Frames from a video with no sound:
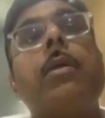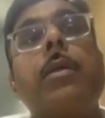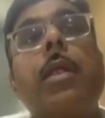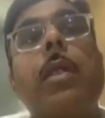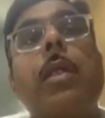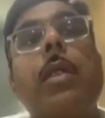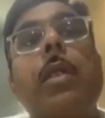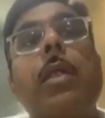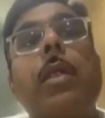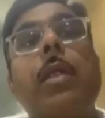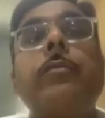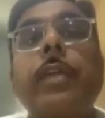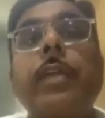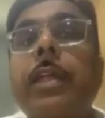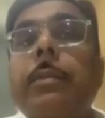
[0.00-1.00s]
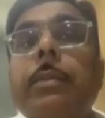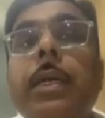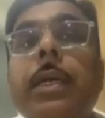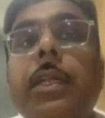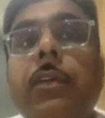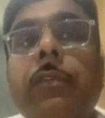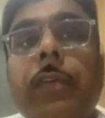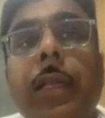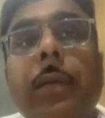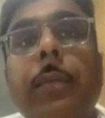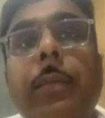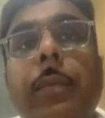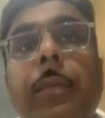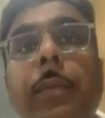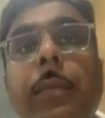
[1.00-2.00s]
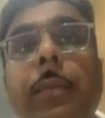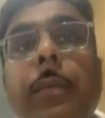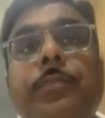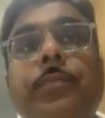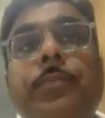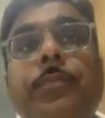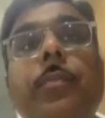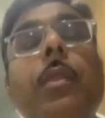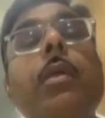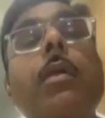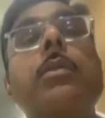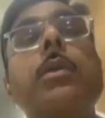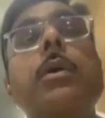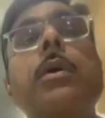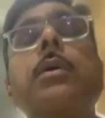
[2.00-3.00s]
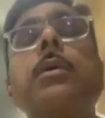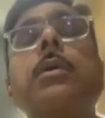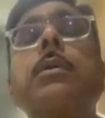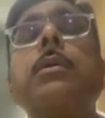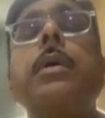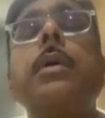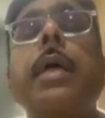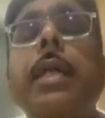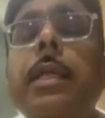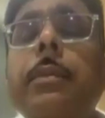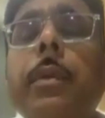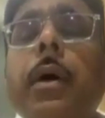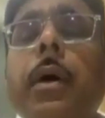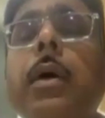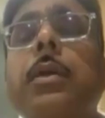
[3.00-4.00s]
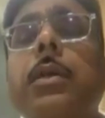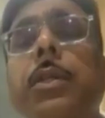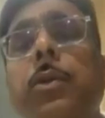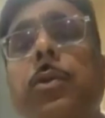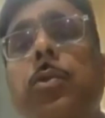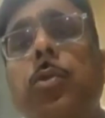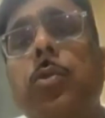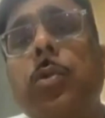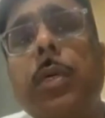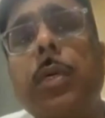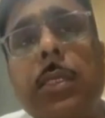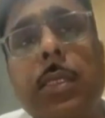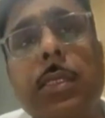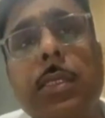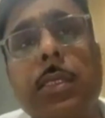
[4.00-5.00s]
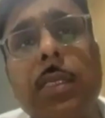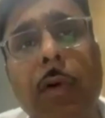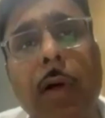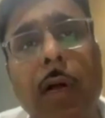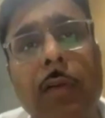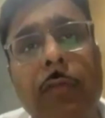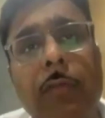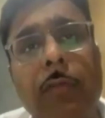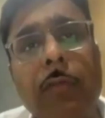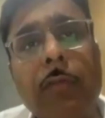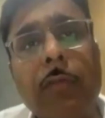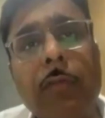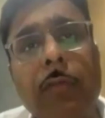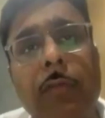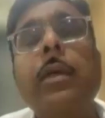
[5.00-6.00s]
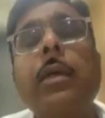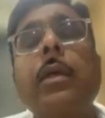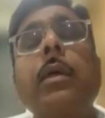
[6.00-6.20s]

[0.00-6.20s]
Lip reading: Now, variability of edema. The edema due to congestive heart failure